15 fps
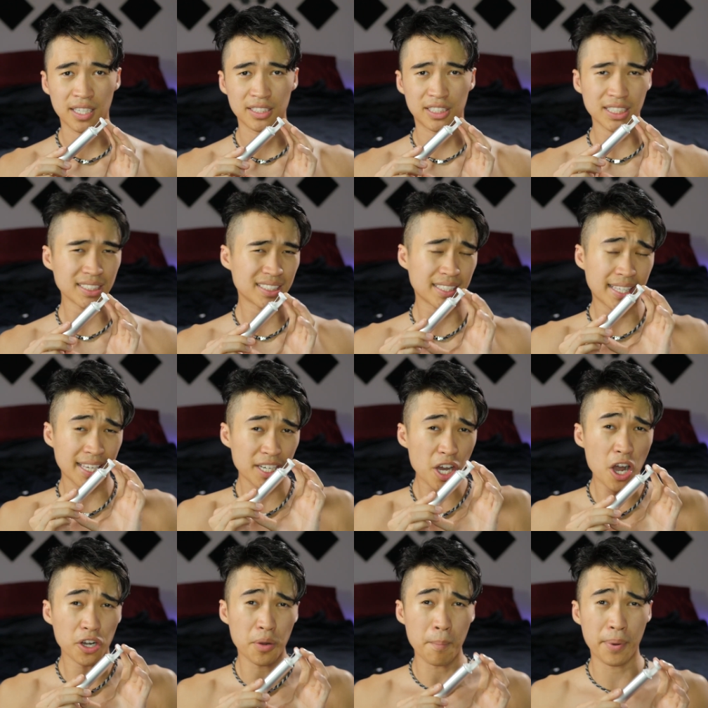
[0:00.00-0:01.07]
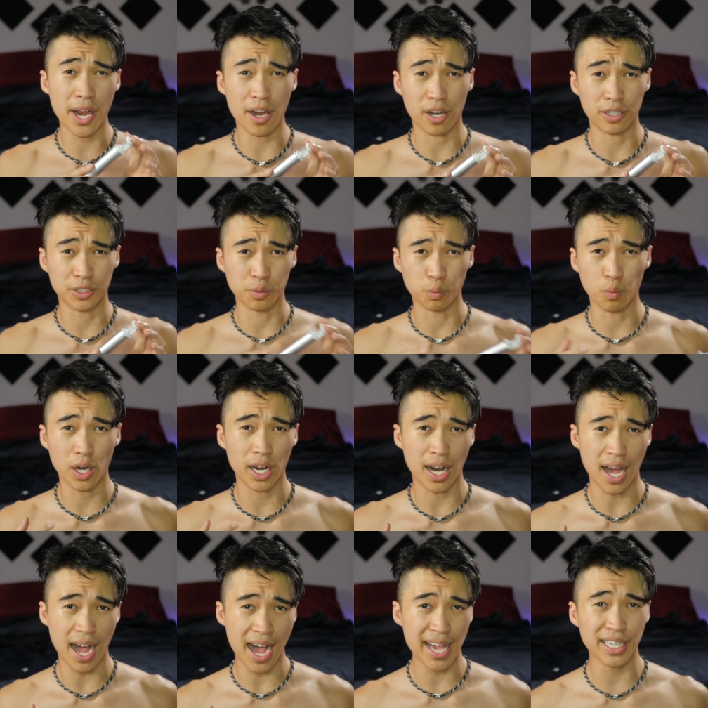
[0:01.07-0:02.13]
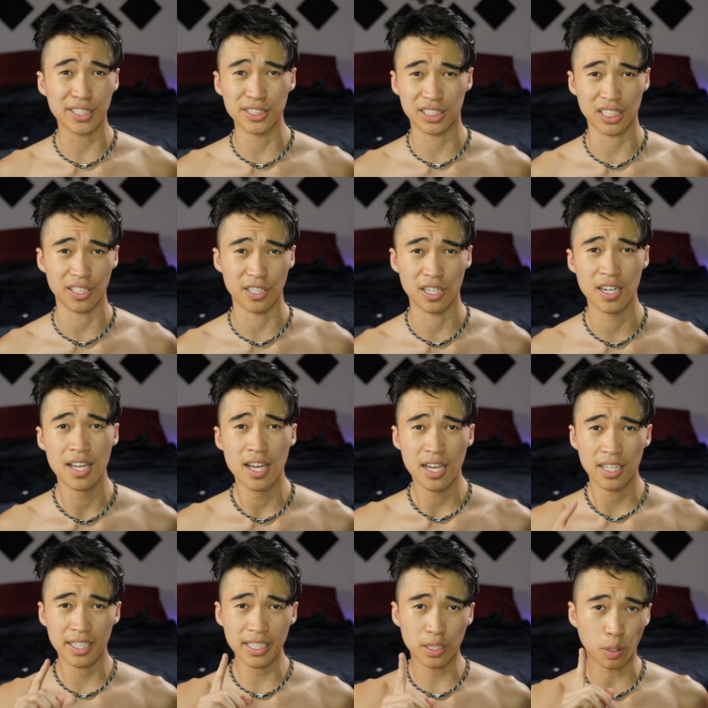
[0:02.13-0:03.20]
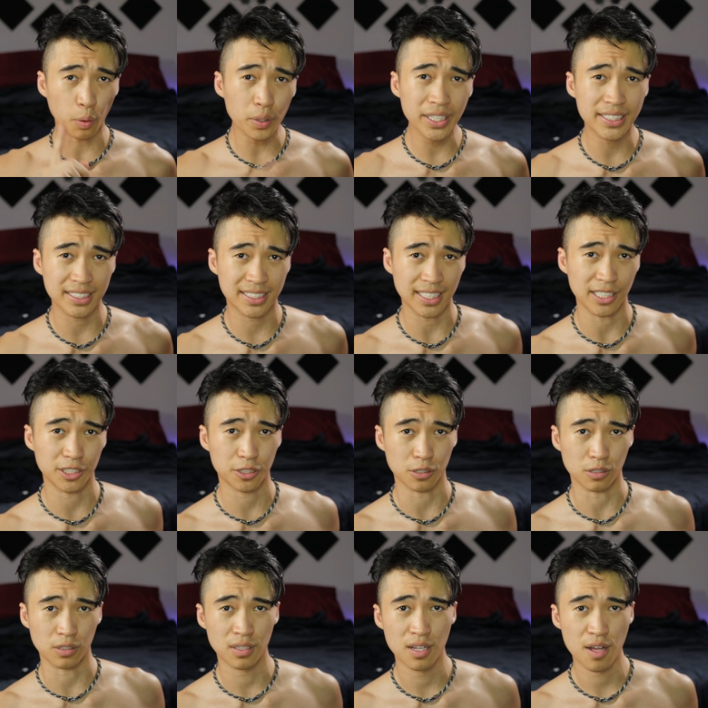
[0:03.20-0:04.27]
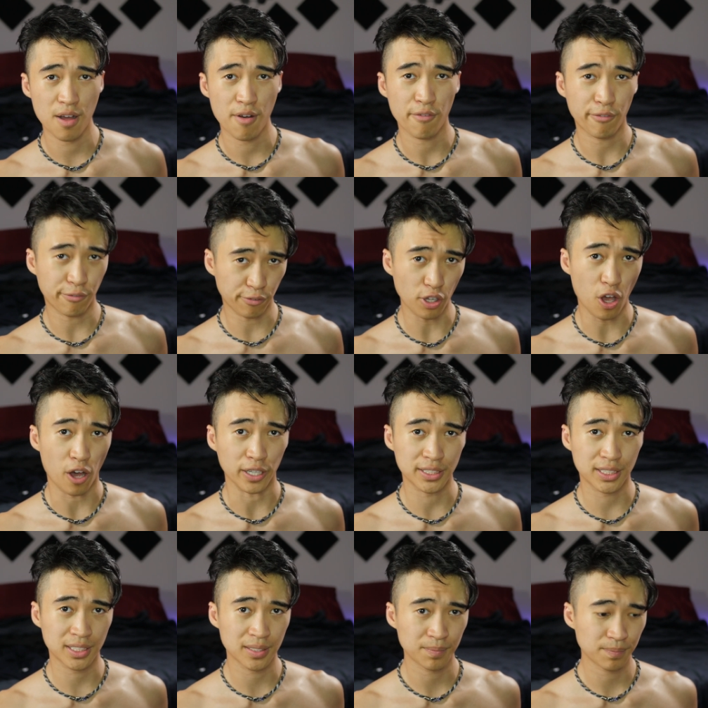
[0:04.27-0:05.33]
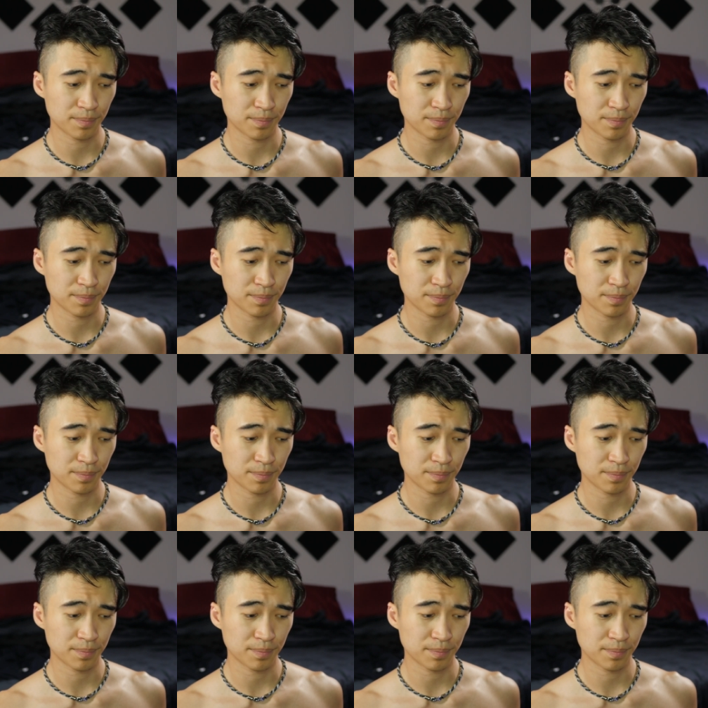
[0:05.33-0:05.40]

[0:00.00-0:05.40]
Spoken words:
just cannot compare to what I consider the quintessential floss.